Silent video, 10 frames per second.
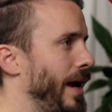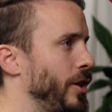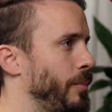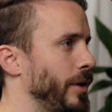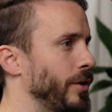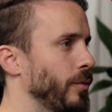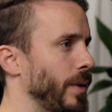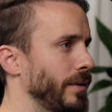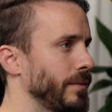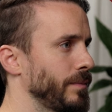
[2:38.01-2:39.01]
and the polygon
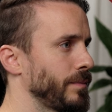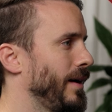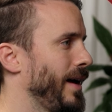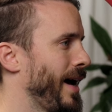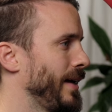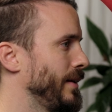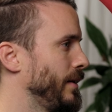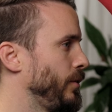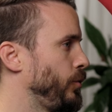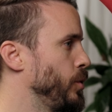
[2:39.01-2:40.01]
one add
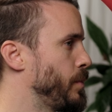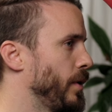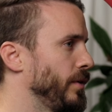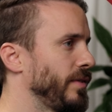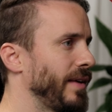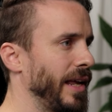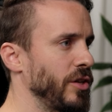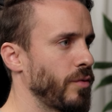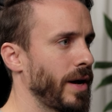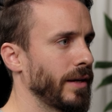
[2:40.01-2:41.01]
two points
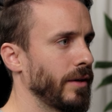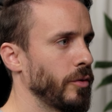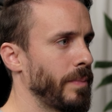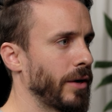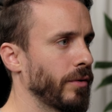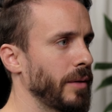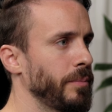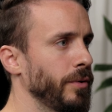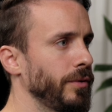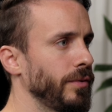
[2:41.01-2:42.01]
and drag the background
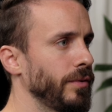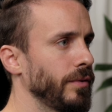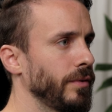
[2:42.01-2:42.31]
output